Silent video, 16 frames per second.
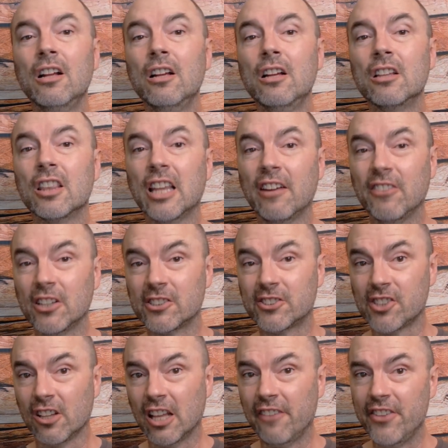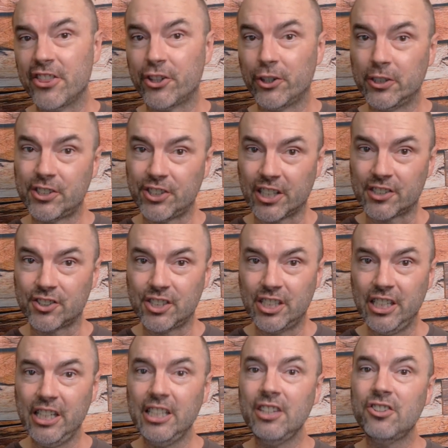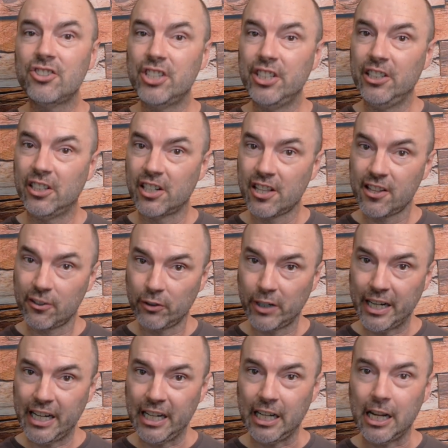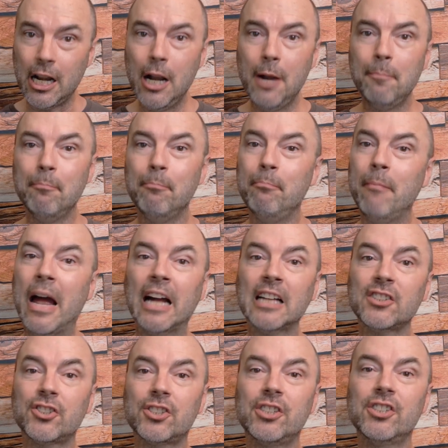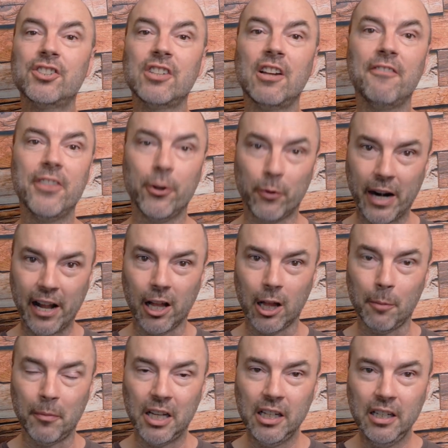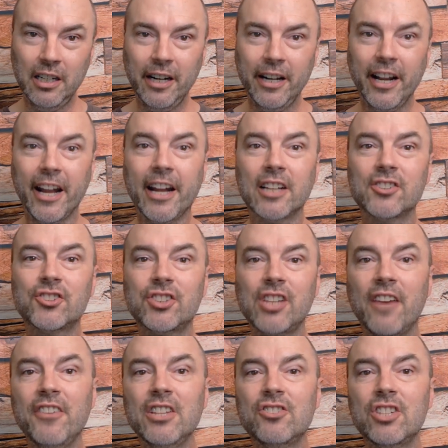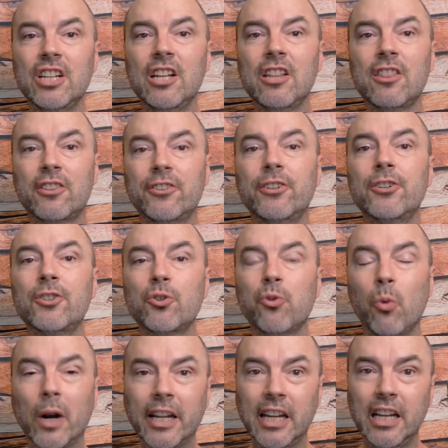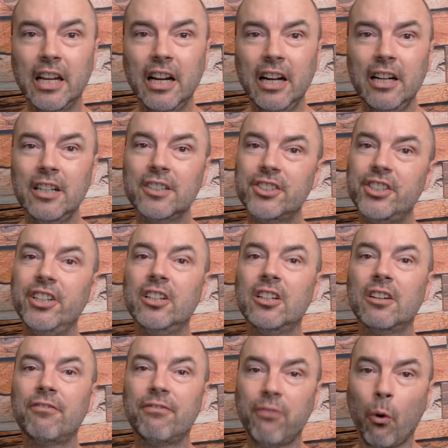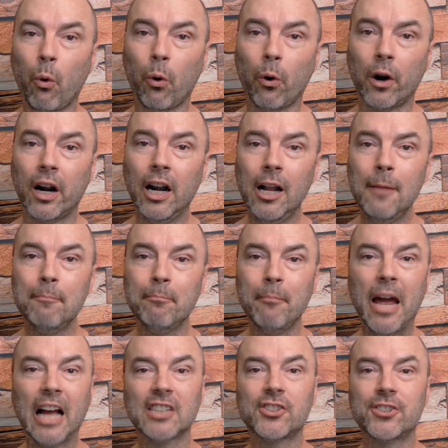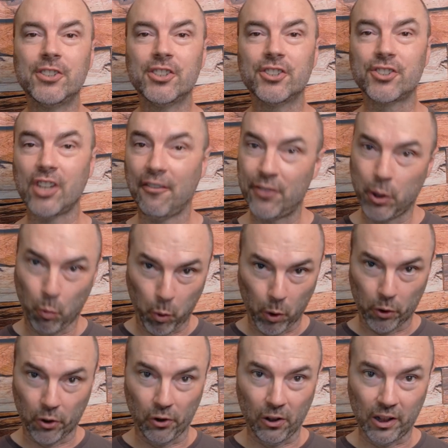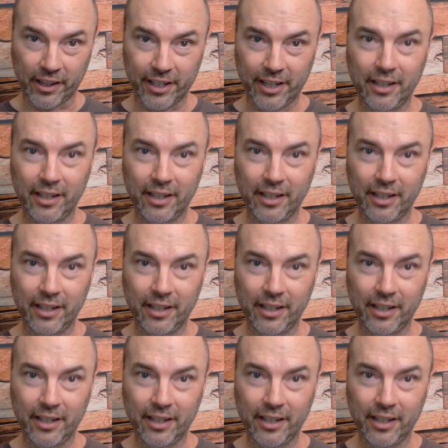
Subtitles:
Levels 11 through 16, Tier 3, Masters of the Realm. And 17 through 20, Tier 4, Masters of the World.